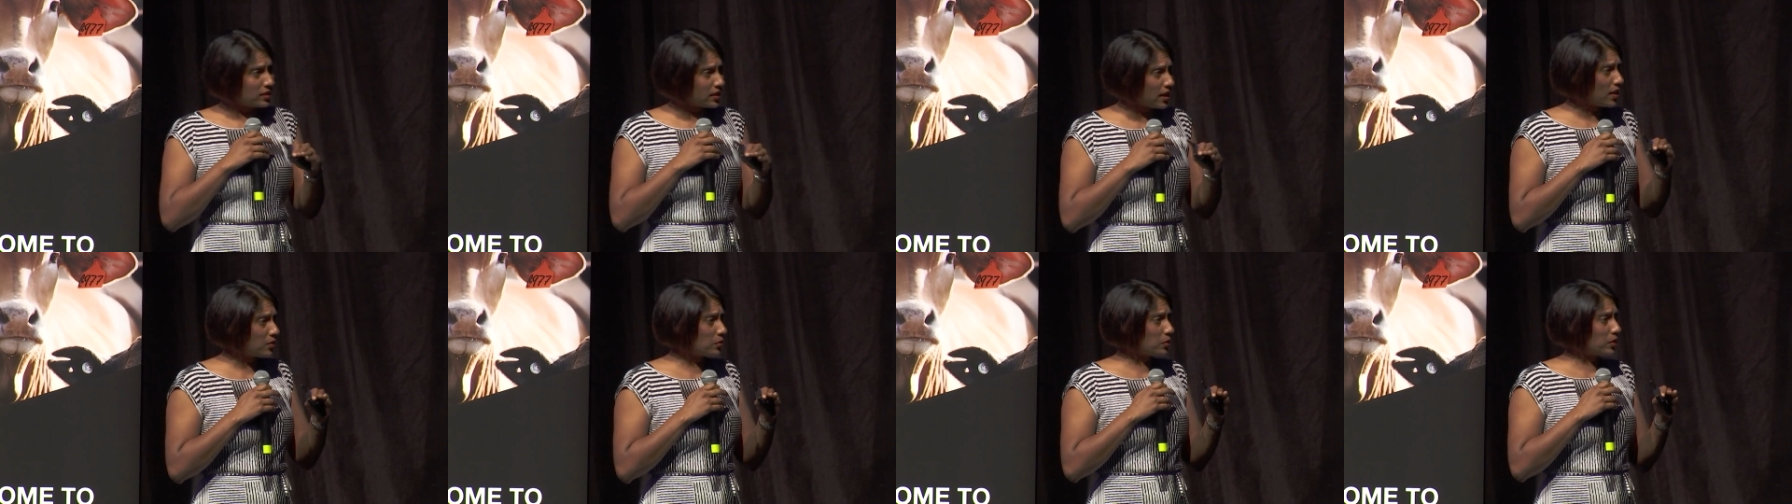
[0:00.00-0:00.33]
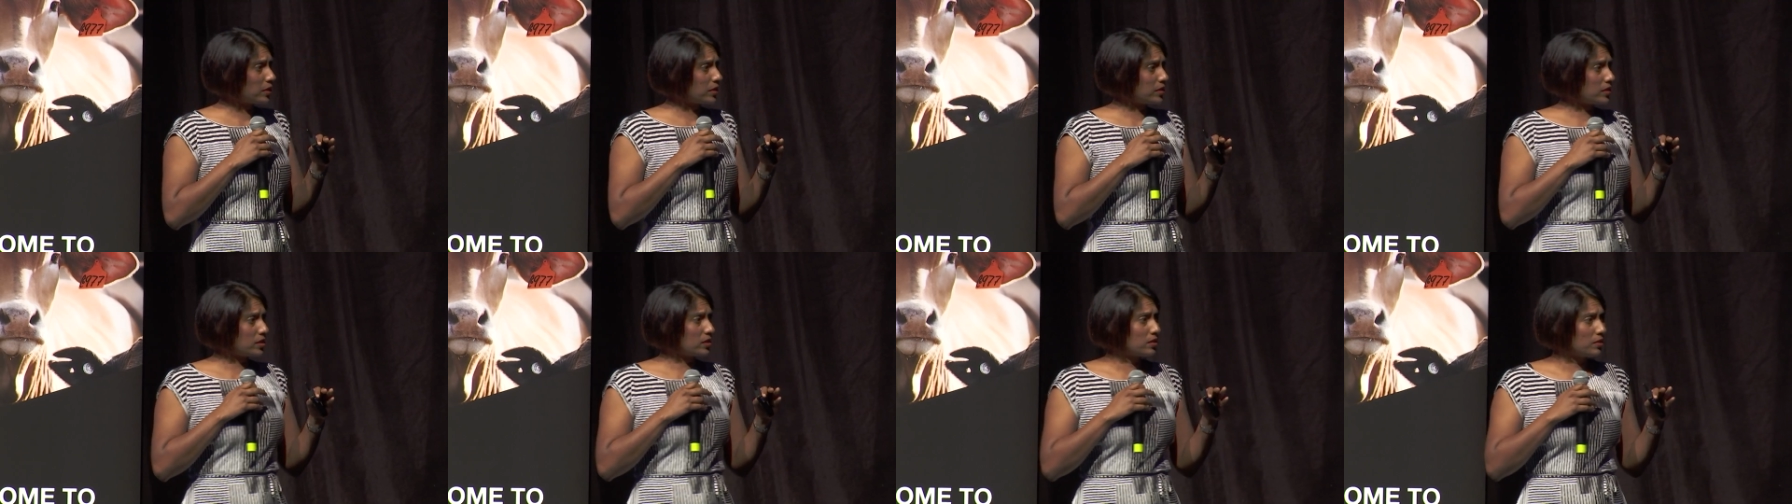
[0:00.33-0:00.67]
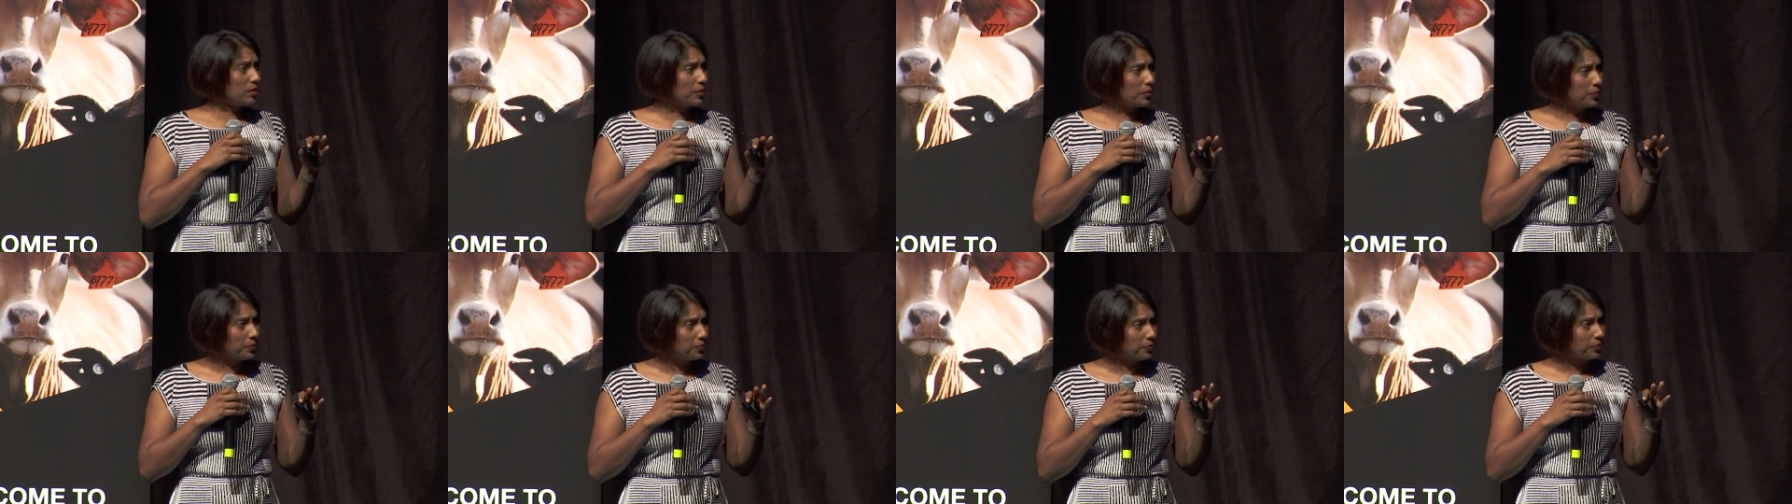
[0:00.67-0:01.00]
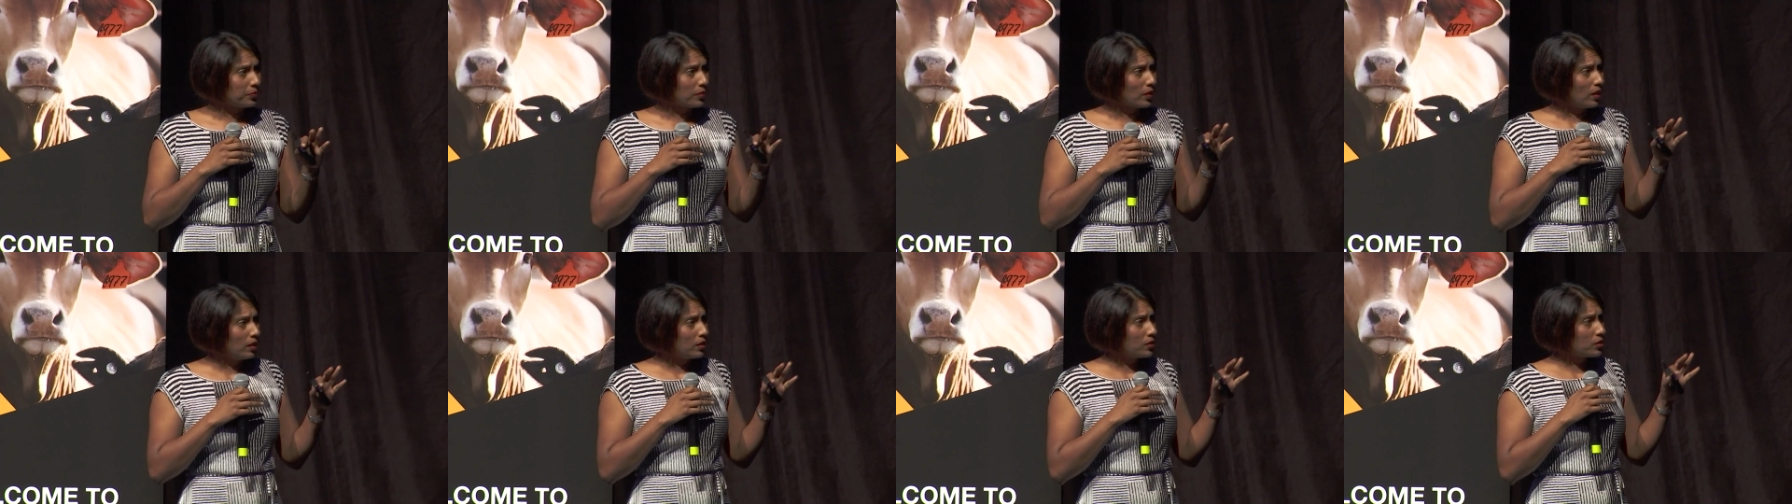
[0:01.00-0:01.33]
downwards.
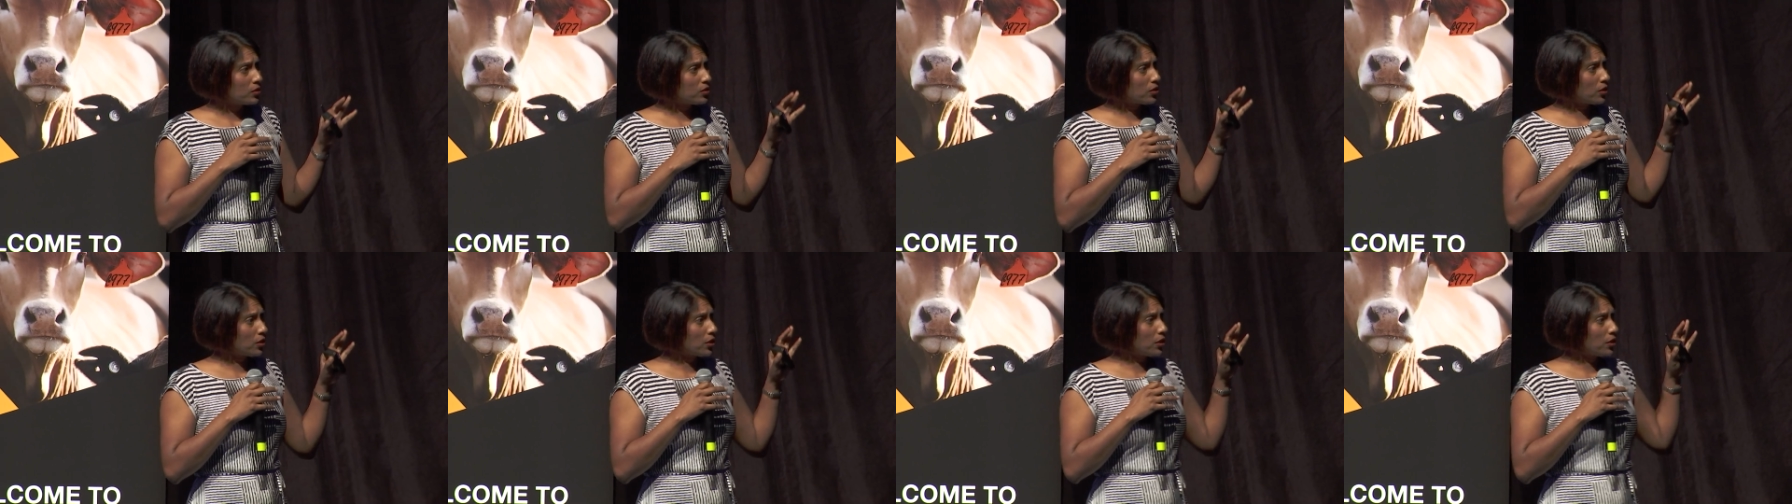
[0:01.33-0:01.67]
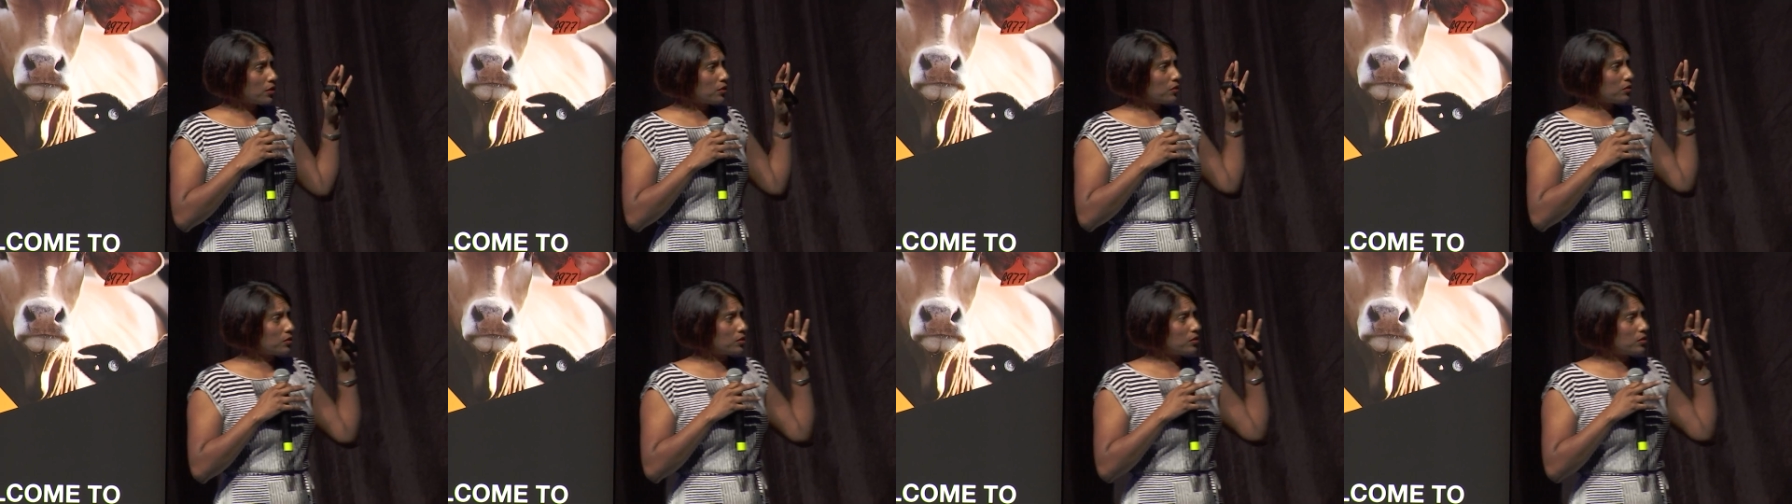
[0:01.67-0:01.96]
So